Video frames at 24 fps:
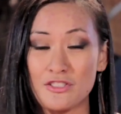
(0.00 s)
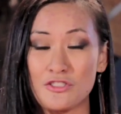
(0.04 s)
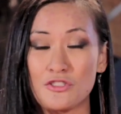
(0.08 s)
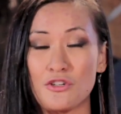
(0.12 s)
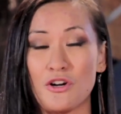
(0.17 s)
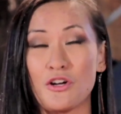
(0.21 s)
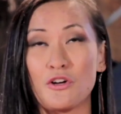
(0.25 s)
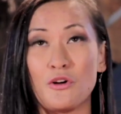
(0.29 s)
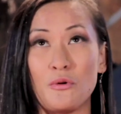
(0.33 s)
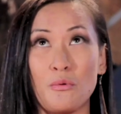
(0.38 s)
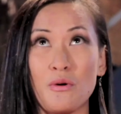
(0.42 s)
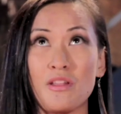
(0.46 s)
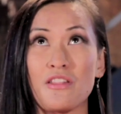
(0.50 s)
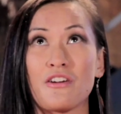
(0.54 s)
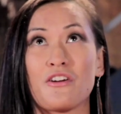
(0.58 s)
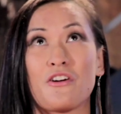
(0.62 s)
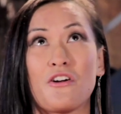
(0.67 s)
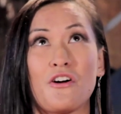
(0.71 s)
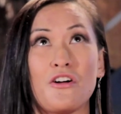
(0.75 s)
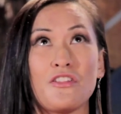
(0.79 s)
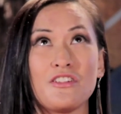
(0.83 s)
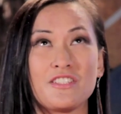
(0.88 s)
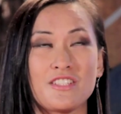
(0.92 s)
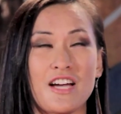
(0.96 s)
struggle with her
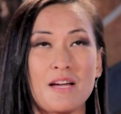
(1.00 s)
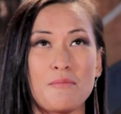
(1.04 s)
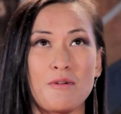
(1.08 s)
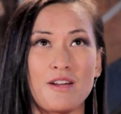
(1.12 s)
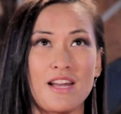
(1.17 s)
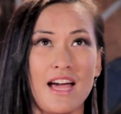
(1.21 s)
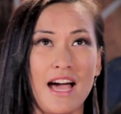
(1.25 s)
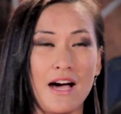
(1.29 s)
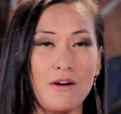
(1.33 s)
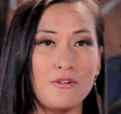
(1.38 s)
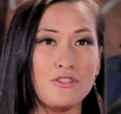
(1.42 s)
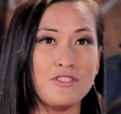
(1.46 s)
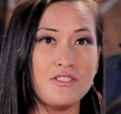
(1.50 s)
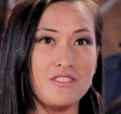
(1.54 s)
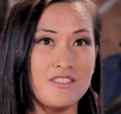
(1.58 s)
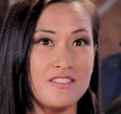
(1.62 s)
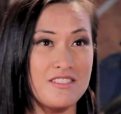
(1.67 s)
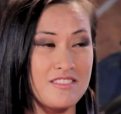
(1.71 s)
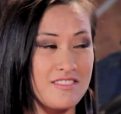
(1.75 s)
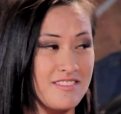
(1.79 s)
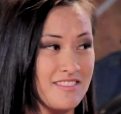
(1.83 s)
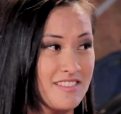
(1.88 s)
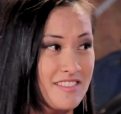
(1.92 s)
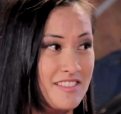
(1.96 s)
all the time on how
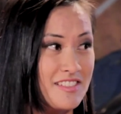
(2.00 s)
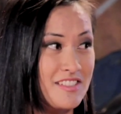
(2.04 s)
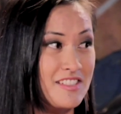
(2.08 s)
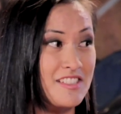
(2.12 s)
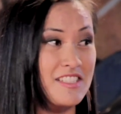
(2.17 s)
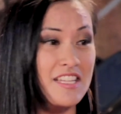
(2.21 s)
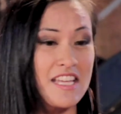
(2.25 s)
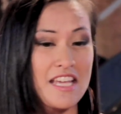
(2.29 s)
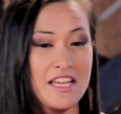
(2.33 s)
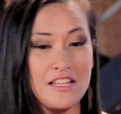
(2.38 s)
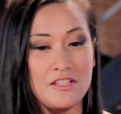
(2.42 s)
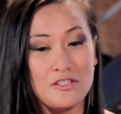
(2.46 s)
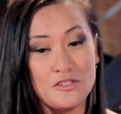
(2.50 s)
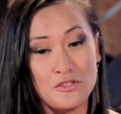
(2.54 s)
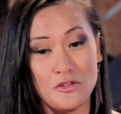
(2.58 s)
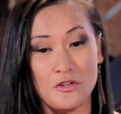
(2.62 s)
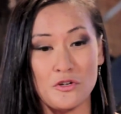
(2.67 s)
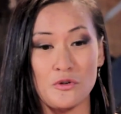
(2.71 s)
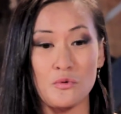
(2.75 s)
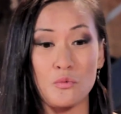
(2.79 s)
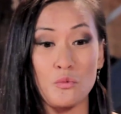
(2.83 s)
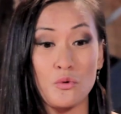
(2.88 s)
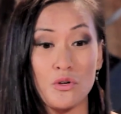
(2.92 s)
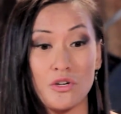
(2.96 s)
to sing
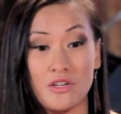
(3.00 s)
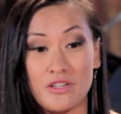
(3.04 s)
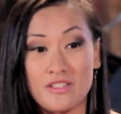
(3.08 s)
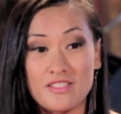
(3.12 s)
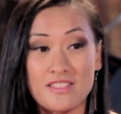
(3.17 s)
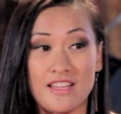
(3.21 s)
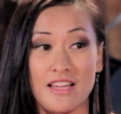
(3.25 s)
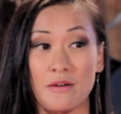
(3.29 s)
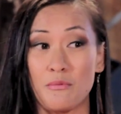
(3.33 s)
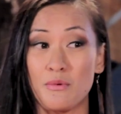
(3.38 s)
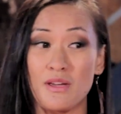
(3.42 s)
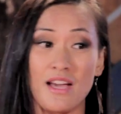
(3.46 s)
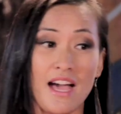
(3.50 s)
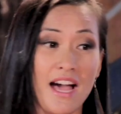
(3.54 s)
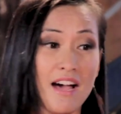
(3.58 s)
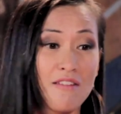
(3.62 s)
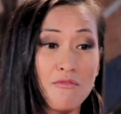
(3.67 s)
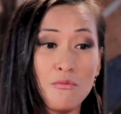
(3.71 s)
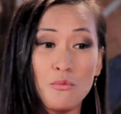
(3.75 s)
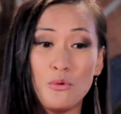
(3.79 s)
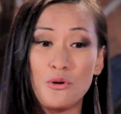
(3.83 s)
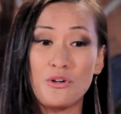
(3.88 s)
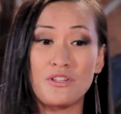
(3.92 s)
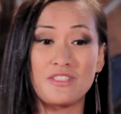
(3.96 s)
certain words. Like, we
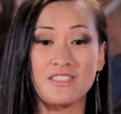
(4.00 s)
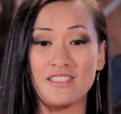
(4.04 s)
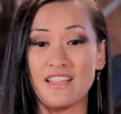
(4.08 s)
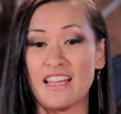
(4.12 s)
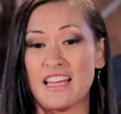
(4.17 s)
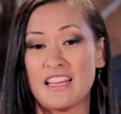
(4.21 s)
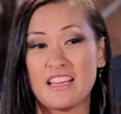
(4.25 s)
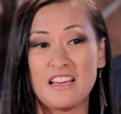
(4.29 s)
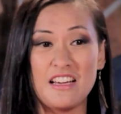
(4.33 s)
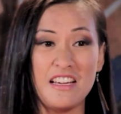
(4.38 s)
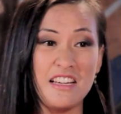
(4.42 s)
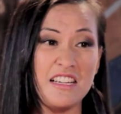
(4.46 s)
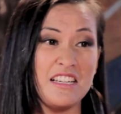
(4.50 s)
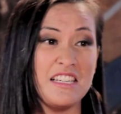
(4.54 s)
have words like,